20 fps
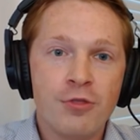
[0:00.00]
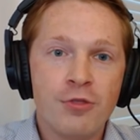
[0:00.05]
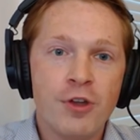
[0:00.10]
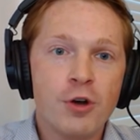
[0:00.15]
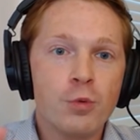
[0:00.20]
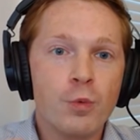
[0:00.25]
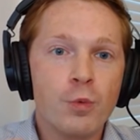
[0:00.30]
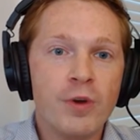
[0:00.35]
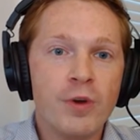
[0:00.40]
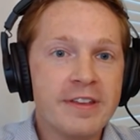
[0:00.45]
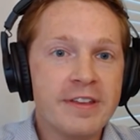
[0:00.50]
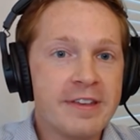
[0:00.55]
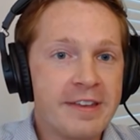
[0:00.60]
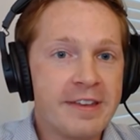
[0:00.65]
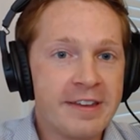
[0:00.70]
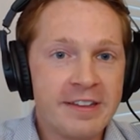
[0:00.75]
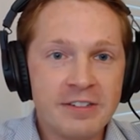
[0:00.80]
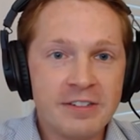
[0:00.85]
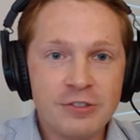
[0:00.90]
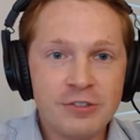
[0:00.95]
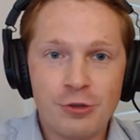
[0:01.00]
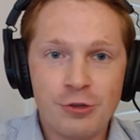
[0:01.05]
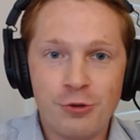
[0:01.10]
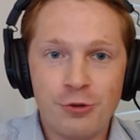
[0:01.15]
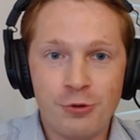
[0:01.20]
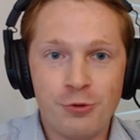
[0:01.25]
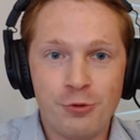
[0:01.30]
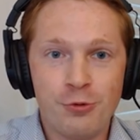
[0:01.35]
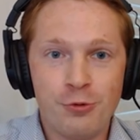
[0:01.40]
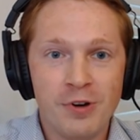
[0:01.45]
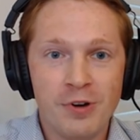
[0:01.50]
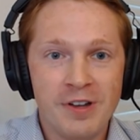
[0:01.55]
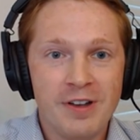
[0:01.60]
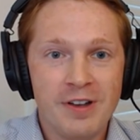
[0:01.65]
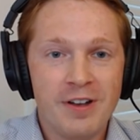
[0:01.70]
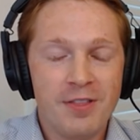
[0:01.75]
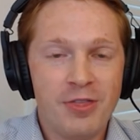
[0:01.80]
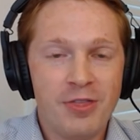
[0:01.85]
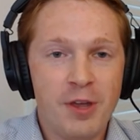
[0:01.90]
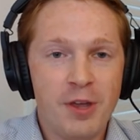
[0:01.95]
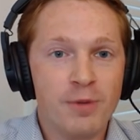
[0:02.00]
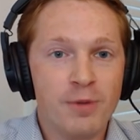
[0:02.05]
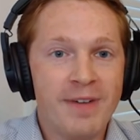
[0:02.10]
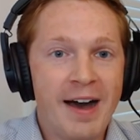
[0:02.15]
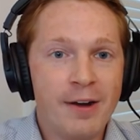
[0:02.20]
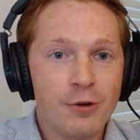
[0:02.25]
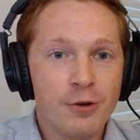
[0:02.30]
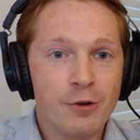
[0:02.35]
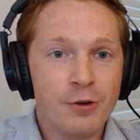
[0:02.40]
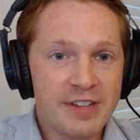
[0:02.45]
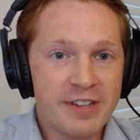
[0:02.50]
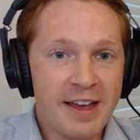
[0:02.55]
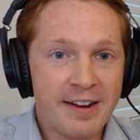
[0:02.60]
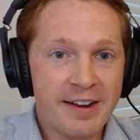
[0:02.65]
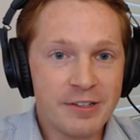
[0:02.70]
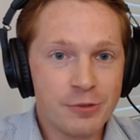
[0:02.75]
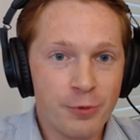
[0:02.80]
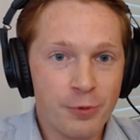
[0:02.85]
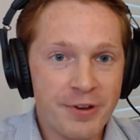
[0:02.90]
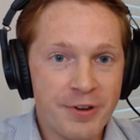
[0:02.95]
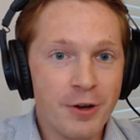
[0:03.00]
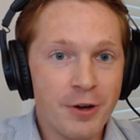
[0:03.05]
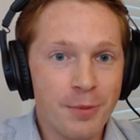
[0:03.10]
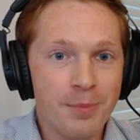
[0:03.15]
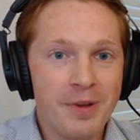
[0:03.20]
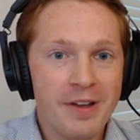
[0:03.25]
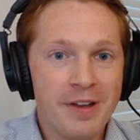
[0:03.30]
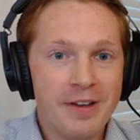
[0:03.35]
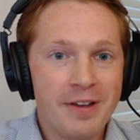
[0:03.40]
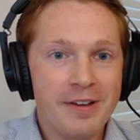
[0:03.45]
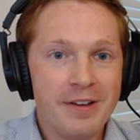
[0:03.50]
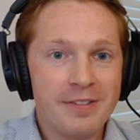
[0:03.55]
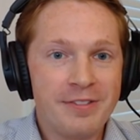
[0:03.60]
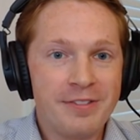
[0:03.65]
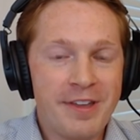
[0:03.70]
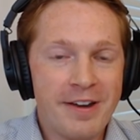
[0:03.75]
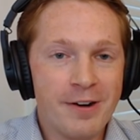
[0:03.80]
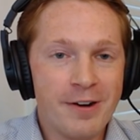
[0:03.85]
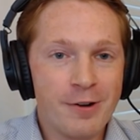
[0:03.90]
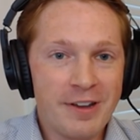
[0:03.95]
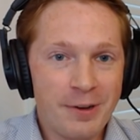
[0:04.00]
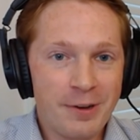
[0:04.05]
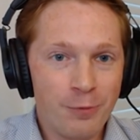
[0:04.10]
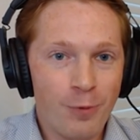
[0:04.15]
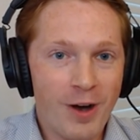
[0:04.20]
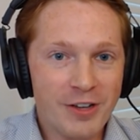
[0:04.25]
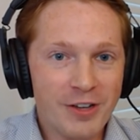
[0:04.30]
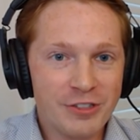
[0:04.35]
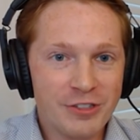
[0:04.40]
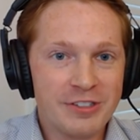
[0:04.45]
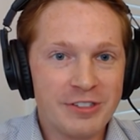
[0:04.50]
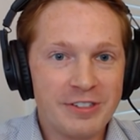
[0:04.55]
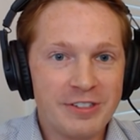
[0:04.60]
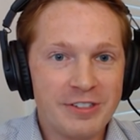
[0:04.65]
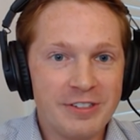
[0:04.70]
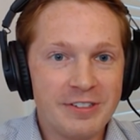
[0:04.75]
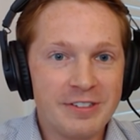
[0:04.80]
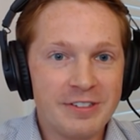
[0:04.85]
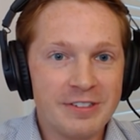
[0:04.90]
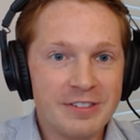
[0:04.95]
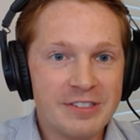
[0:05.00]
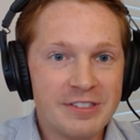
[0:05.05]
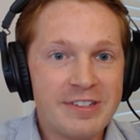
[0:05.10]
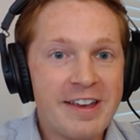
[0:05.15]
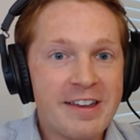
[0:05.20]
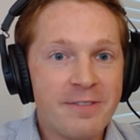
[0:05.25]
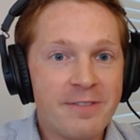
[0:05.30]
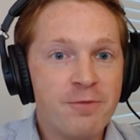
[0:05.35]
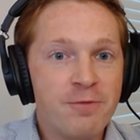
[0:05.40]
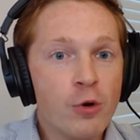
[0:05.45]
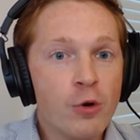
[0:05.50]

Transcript: they're really into the provider status realm there in Washington State,